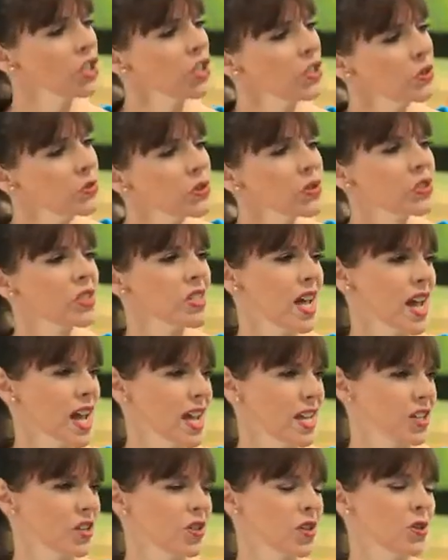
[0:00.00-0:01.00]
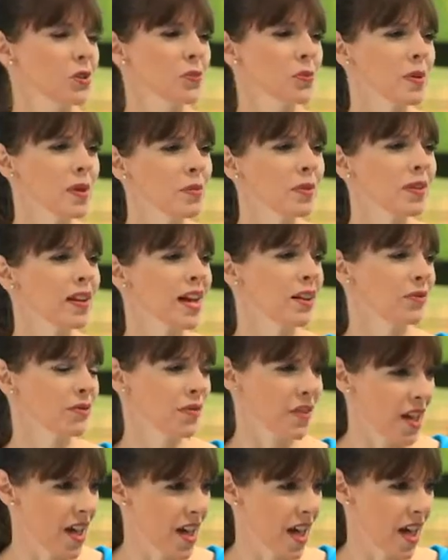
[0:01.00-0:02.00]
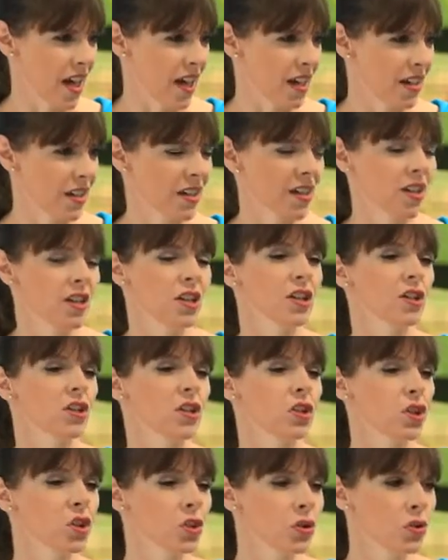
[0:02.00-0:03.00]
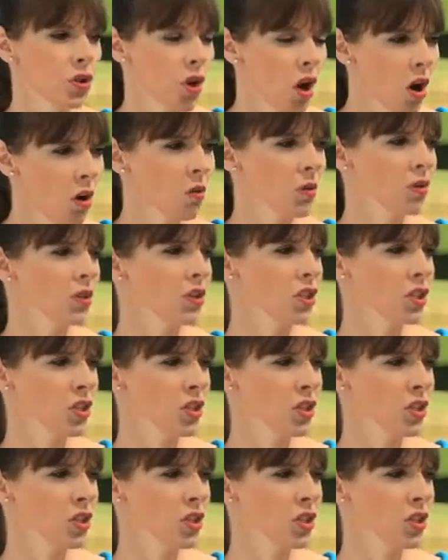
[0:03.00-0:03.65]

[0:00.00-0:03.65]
do you say to those people out there that do not want